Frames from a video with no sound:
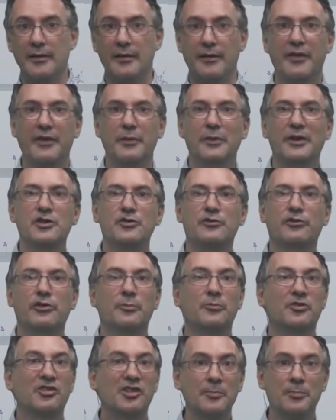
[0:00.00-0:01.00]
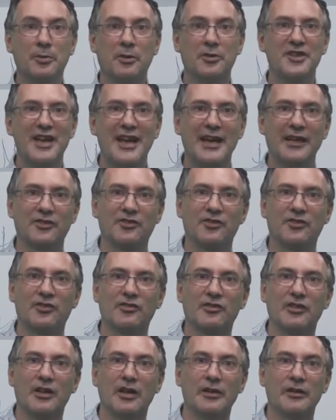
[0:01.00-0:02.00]
They range from simple tasks
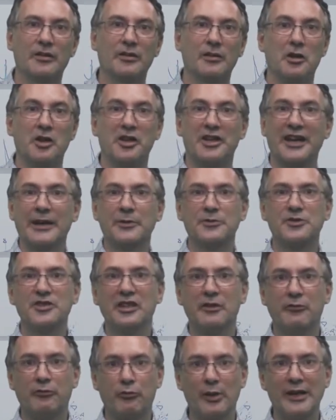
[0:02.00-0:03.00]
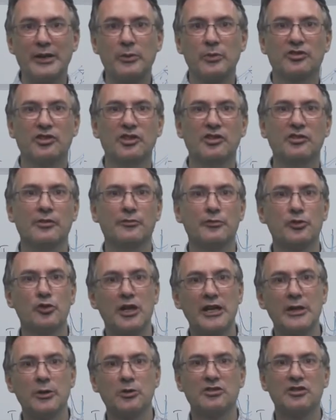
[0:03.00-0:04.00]
like counting frequencies of
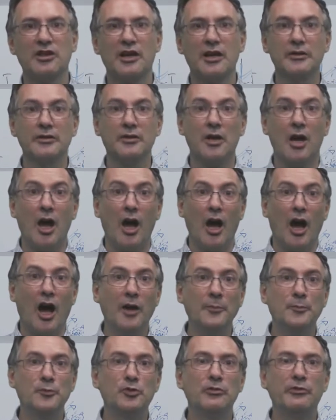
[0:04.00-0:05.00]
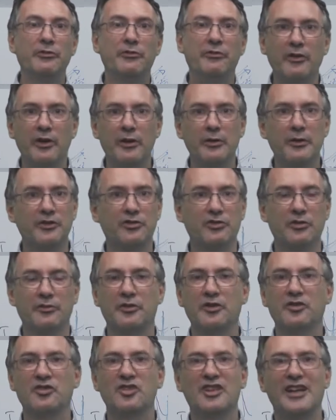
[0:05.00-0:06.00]
nucleotide up to very
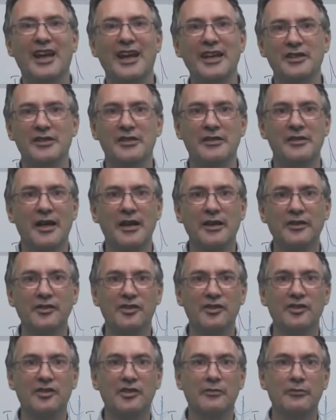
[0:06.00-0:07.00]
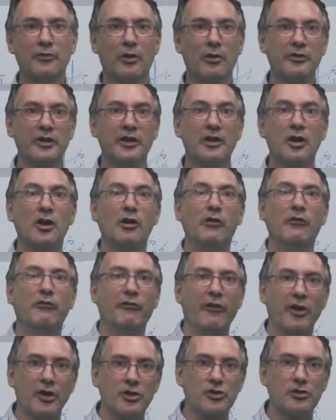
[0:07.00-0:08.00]
sophisticated analyses involving
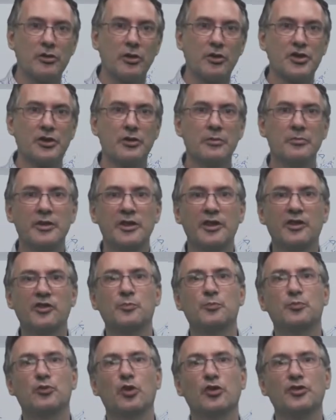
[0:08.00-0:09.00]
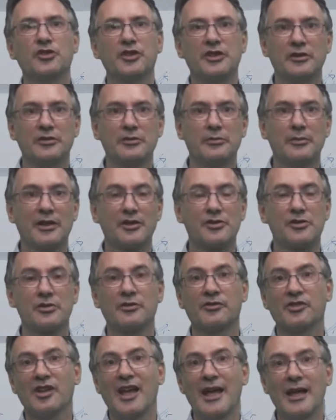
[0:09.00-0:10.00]
functional genomics, protein
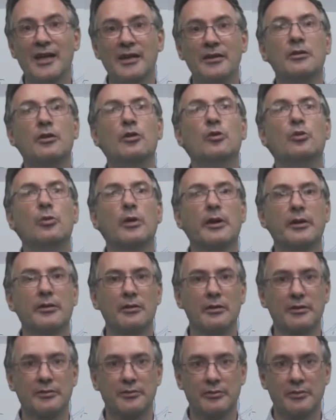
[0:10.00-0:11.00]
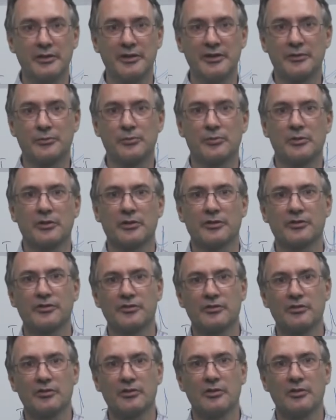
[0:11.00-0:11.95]
interactions, and regulatory networks.